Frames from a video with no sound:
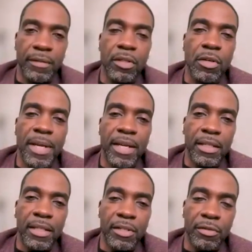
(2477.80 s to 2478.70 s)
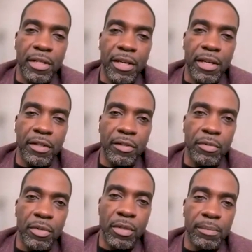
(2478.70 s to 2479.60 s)
If you could go back in history and have
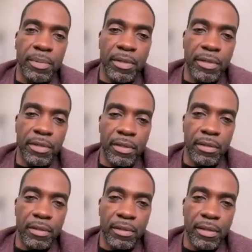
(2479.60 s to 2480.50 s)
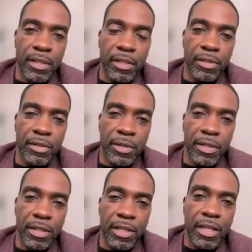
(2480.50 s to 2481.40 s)
dinner with one person in
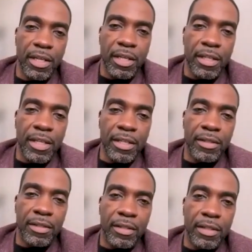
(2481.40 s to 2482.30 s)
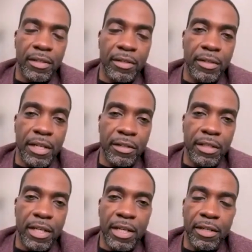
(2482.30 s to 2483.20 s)
history that's either
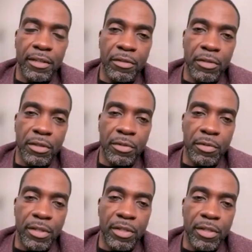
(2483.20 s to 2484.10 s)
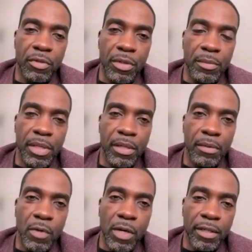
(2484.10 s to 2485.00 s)
here today or no longer with us, who would
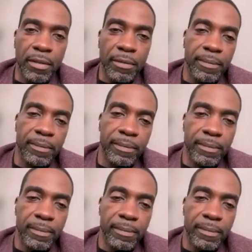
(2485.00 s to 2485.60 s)
it be and why?